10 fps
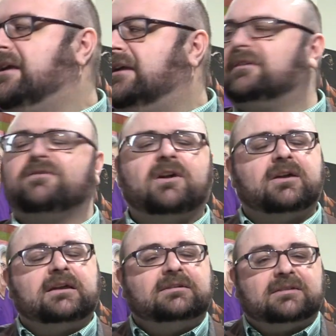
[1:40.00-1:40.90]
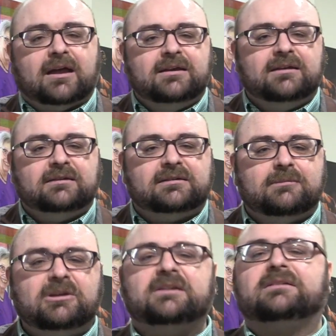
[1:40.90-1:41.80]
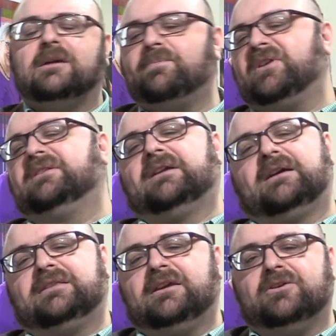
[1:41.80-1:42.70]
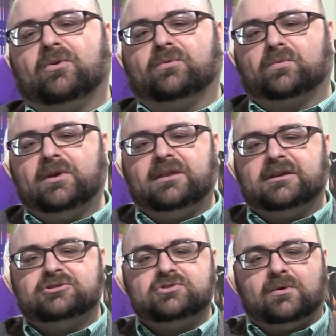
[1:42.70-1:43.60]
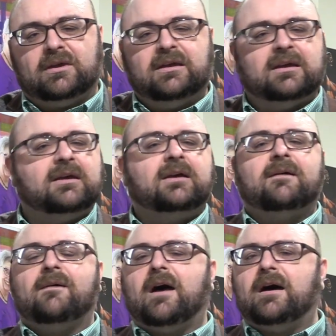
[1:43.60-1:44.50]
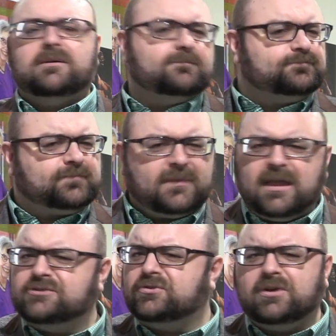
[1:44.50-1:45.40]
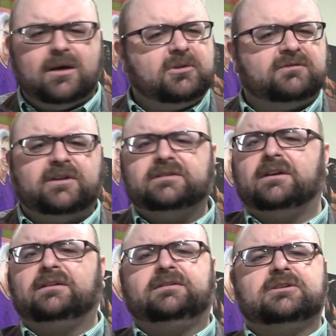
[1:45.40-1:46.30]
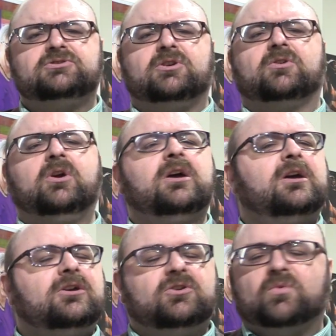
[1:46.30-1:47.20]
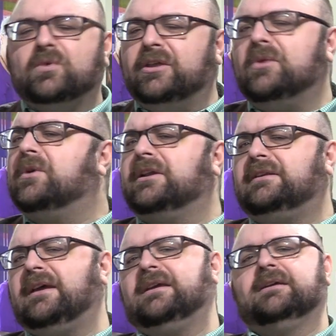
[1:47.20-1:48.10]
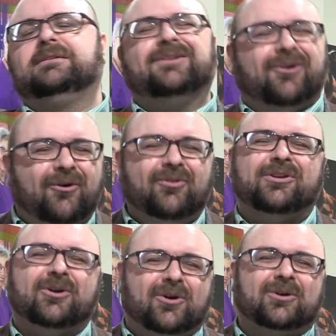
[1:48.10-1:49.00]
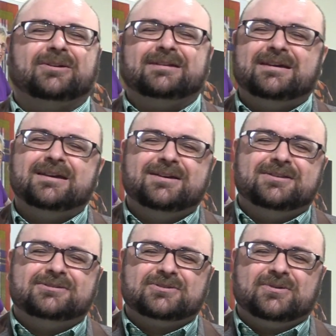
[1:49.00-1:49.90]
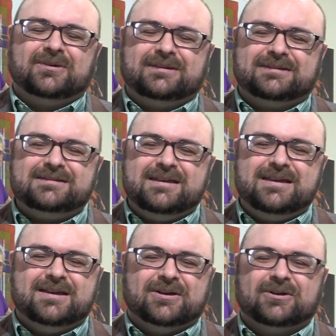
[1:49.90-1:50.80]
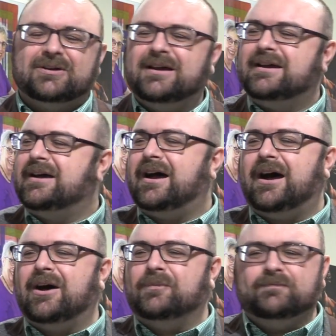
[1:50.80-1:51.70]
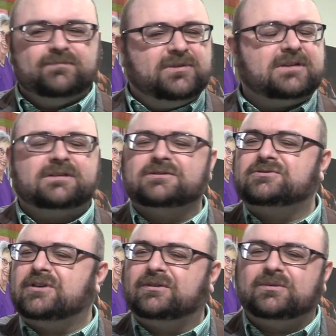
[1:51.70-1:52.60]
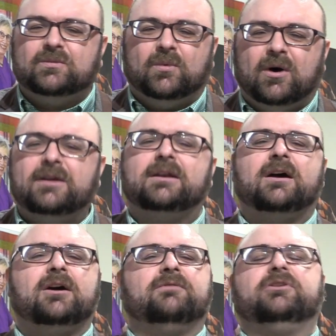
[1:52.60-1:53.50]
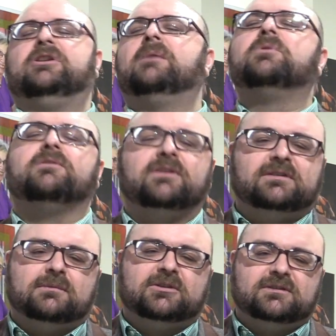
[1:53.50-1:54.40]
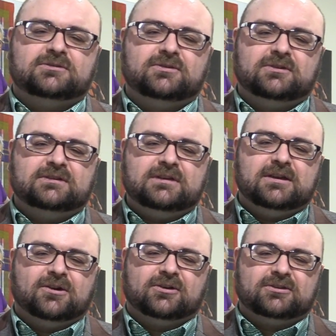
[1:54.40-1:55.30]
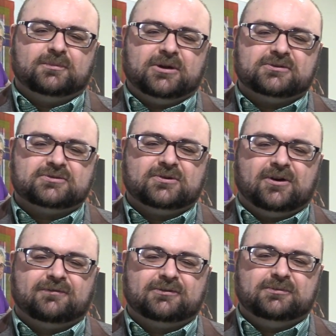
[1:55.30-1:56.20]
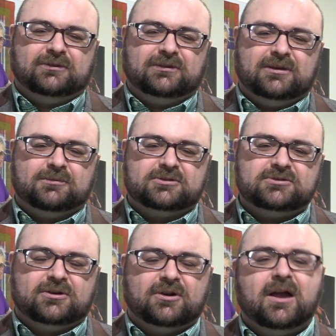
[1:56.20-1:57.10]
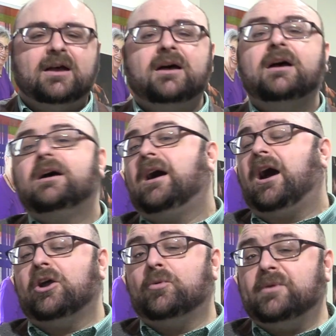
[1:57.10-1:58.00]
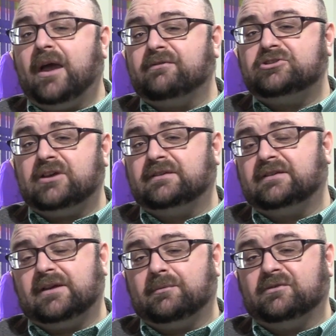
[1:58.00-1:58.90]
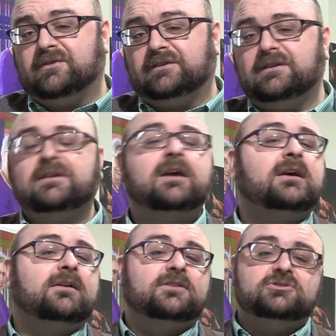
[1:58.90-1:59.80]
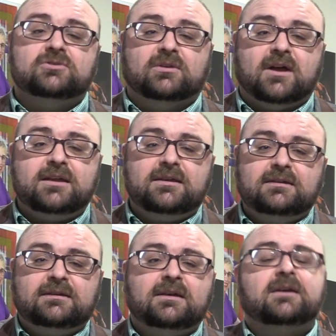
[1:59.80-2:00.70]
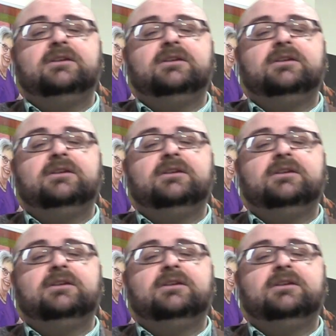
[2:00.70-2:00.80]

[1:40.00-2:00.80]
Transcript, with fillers: It's a very exciting exhibit. It's something that I think you'll really enjoy. Um, as you come and visit us this year, you really want to take in all the art that you're going to see here. Um, this is just one of a number of exhibits that you can see here at the Behringer Crawford Museum this year. I hope you have a chance to come and visit, that you like it.